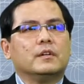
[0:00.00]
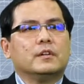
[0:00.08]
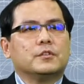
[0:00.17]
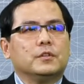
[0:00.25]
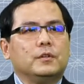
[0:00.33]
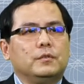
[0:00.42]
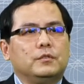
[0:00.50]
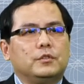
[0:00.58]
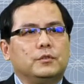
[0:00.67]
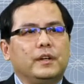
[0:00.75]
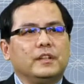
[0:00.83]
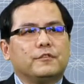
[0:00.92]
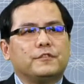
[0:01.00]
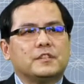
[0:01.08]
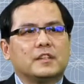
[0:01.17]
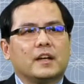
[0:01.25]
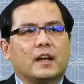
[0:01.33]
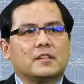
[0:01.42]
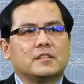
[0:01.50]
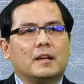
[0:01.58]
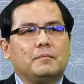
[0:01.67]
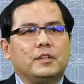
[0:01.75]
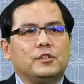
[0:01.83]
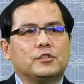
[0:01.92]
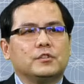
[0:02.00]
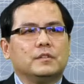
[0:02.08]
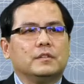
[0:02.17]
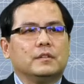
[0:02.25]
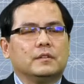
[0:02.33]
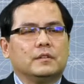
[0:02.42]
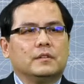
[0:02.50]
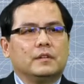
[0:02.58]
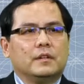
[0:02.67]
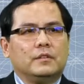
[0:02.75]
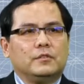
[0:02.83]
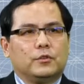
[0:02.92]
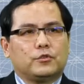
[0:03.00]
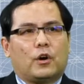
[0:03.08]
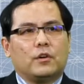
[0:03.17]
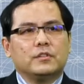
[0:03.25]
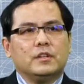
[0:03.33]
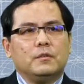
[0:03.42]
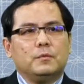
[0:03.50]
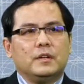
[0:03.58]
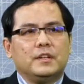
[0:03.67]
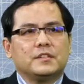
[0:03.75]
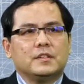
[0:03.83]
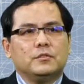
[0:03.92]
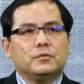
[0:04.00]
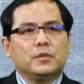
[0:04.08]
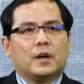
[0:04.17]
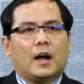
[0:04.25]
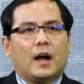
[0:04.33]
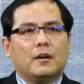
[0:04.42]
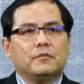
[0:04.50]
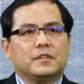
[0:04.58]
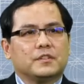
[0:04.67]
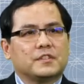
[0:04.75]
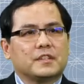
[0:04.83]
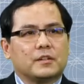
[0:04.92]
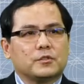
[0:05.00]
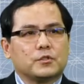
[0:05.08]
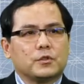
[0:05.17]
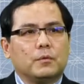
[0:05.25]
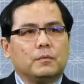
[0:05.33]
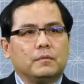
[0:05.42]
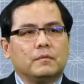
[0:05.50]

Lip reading: So during the physical examination, your doctor will listen to your heart with a stethoscope